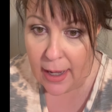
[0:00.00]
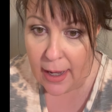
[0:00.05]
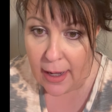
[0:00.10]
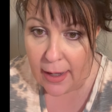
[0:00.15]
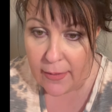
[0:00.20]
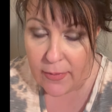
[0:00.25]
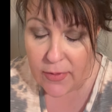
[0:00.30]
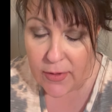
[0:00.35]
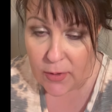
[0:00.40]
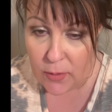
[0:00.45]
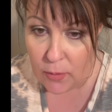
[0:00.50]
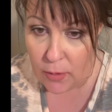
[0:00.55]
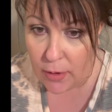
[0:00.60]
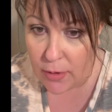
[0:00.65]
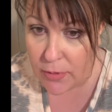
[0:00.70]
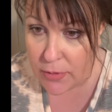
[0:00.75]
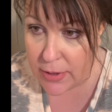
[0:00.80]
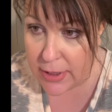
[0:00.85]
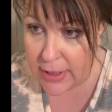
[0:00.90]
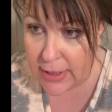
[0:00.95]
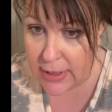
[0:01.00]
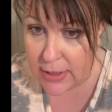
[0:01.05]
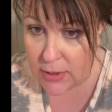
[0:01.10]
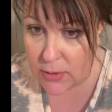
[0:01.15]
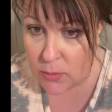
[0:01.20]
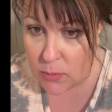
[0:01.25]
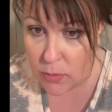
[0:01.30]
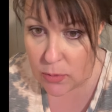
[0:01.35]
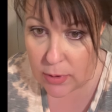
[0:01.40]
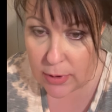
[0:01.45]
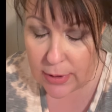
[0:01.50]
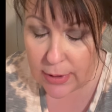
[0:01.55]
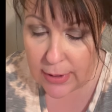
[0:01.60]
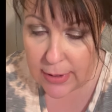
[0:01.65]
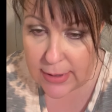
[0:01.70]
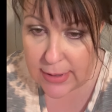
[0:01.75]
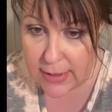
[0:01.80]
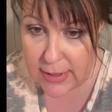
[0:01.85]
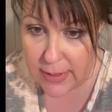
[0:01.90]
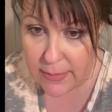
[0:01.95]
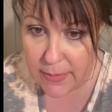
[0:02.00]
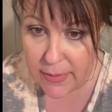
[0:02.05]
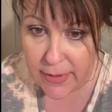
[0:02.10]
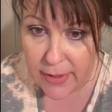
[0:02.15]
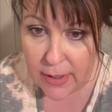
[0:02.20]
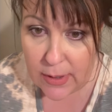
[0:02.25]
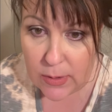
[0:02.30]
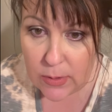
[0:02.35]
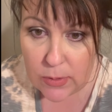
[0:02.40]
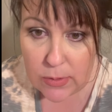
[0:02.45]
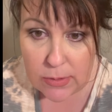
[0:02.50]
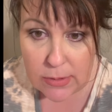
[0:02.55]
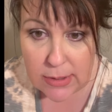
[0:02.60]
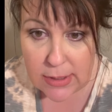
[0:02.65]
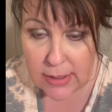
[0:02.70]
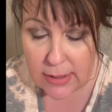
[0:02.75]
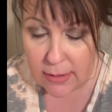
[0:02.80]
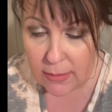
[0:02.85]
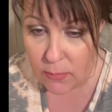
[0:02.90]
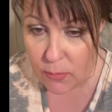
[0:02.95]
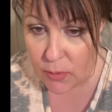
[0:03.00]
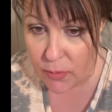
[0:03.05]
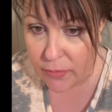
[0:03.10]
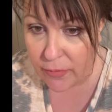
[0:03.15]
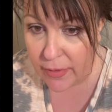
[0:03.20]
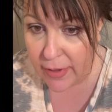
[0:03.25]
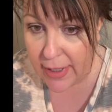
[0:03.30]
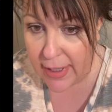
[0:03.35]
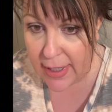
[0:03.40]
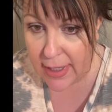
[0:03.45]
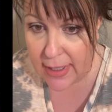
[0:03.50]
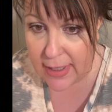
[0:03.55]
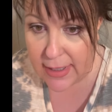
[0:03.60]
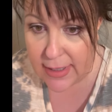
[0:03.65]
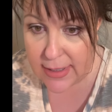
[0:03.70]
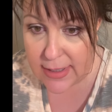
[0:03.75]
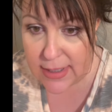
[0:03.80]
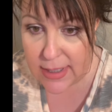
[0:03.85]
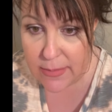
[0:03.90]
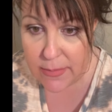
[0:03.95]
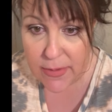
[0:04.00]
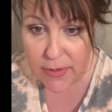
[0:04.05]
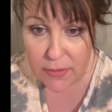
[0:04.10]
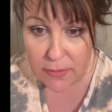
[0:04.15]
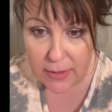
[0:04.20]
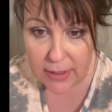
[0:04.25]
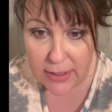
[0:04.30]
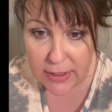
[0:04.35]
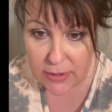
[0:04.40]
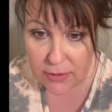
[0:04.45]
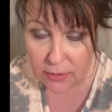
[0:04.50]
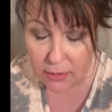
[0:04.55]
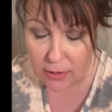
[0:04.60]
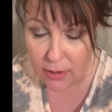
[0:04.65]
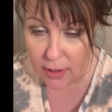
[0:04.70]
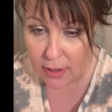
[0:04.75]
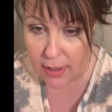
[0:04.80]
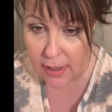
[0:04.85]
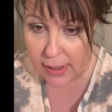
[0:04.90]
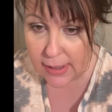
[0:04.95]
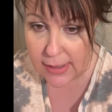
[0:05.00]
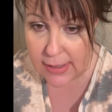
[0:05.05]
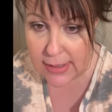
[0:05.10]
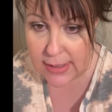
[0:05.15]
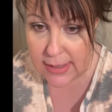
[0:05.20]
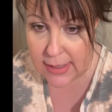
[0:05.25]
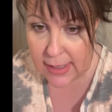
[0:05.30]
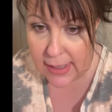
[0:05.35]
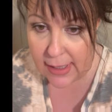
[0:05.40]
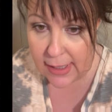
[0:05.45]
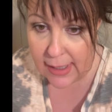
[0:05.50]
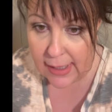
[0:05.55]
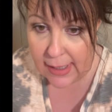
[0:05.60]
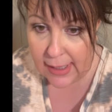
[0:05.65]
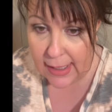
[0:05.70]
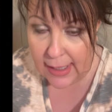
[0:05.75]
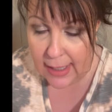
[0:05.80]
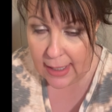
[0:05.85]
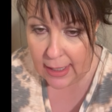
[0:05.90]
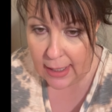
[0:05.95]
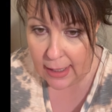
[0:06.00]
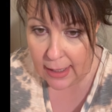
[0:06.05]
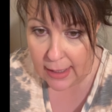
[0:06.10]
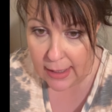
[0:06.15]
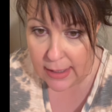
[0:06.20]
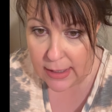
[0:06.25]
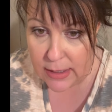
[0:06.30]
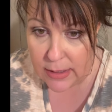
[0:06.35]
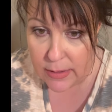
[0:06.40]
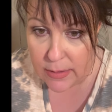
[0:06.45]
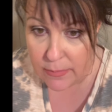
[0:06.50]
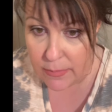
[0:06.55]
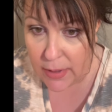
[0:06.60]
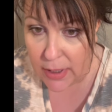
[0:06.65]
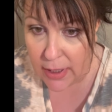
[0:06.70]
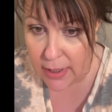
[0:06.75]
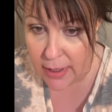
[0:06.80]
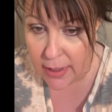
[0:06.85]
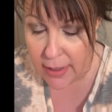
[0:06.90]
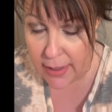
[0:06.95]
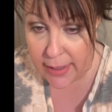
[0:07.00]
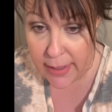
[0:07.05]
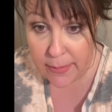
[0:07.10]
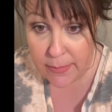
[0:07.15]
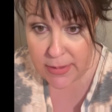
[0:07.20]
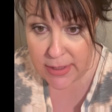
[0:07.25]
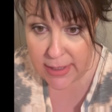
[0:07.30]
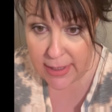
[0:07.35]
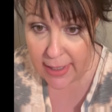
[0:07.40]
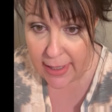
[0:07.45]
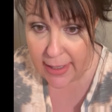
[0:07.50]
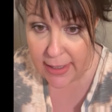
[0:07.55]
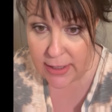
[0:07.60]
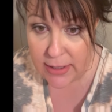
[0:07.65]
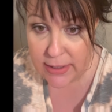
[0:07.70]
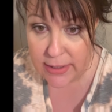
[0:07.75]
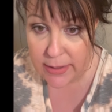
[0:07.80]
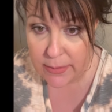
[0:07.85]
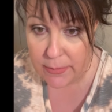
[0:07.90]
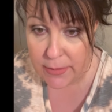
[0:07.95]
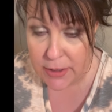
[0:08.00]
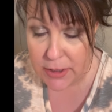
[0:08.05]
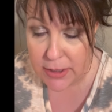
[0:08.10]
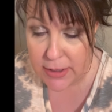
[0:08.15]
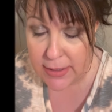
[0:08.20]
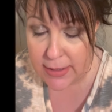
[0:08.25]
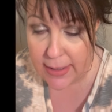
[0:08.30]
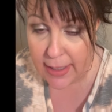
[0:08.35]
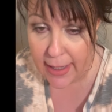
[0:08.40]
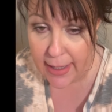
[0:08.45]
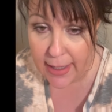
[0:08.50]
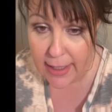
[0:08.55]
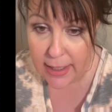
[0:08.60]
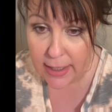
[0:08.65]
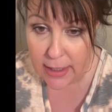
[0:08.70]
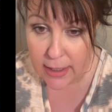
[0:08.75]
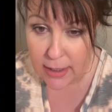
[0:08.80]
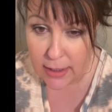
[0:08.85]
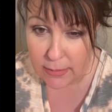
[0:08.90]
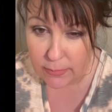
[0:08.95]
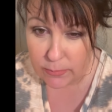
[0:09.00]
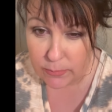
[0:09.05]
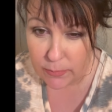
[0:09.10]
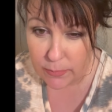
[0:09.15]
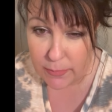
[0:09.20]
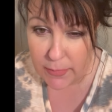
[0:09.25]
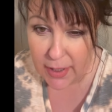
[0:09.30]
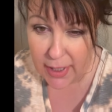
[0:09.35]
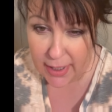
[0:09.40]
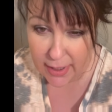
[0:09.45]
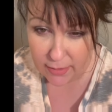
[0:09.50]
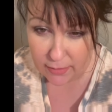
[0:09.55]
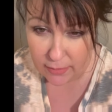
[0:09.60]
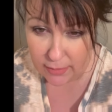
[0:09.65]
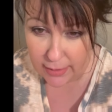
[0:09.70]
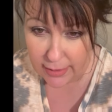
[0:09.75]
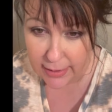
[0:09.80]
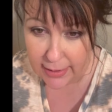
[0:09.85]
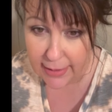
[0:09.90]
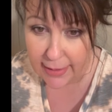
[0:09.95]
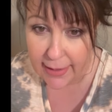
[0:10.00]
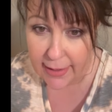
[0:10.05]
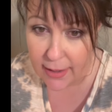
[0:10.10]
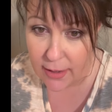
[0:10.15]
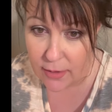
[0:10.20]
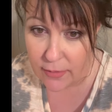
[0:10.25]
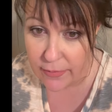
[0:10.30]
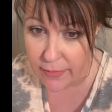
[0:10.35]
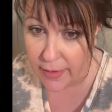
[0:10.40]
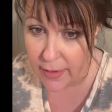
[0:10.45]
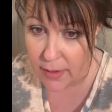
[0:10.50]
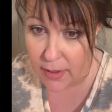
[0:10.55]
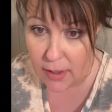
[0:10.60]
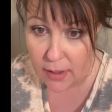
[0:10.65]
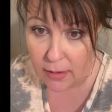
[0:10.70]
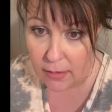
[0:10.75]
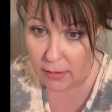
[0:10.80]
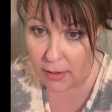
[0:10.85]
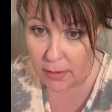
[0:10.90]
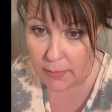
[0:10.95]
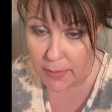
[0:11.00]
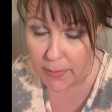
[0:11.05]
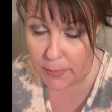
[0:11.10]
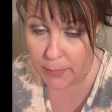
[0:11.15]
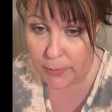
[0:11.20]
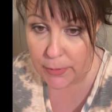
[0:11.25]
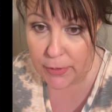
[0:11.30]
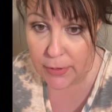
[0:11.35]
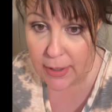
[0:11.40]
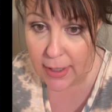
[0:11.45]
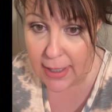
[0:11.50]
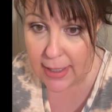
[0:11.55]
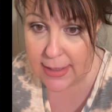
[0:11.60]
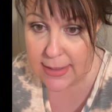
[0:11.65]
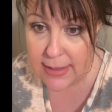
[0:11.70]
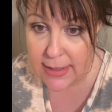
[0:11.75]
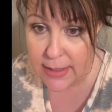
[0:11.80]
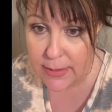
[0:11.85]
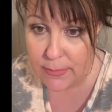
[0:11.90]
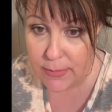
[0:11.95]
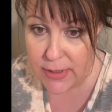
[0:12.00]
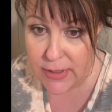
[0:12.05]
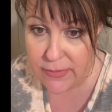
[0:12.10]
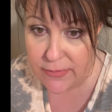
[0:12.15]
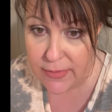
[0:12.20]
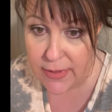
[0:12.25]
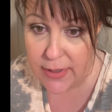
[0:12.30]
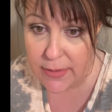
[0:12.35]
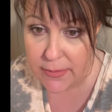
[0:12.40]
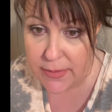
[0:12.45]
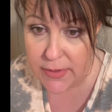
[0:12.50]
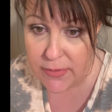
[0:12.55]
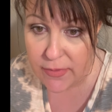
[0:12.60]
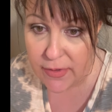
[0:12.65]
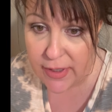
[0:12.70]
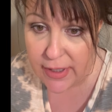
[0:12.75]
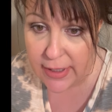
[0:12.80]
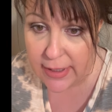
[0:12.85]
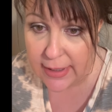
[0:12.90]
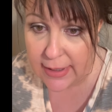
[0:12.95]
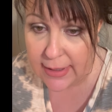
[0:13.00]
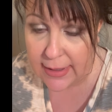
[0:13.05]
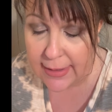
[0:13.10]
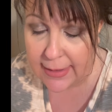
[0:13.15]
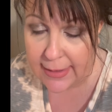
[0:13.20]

The grocery stores, some of those were flooded. Some of the restaurants, MCHC, which is a health clinic here that a lot of people utilize, it was flooded.